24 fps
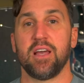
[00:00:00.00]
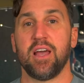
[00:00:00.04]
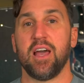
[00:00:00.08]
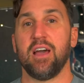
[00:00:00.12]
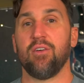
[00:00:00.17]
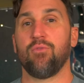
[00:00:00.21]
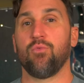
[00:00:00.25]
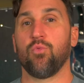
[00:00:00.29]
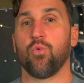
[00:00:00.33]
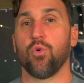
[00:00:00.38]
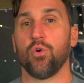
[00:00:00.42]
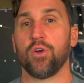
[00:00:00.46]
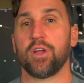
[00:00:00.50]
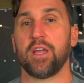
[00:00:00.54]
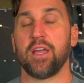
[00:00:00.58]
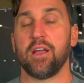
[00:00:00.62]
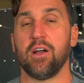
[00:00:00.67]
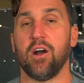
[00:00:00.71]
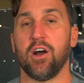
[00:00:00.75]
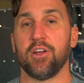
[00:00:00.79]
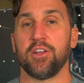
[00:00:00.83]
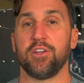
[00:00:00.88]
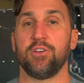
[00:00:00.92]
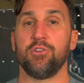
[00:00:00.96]
of working
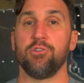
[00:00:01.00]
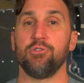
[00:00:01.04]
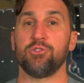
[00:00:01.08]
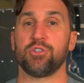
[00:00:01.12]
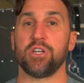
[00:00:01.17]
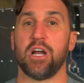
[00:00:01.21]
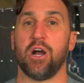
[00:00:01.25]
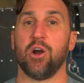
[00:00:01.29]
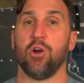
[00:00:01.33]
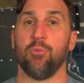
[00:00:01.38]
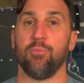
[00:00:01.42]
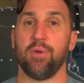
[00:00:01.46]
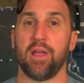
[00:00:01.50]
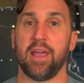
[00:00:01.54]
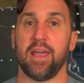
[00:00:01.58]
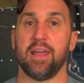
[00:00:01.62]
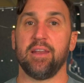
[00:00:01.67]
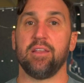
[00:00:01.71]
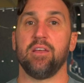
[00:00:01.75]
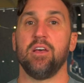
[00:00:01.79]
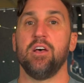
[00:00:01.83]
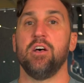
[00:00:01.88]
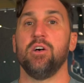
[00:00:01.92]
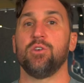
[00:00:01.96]
on a new shower pan,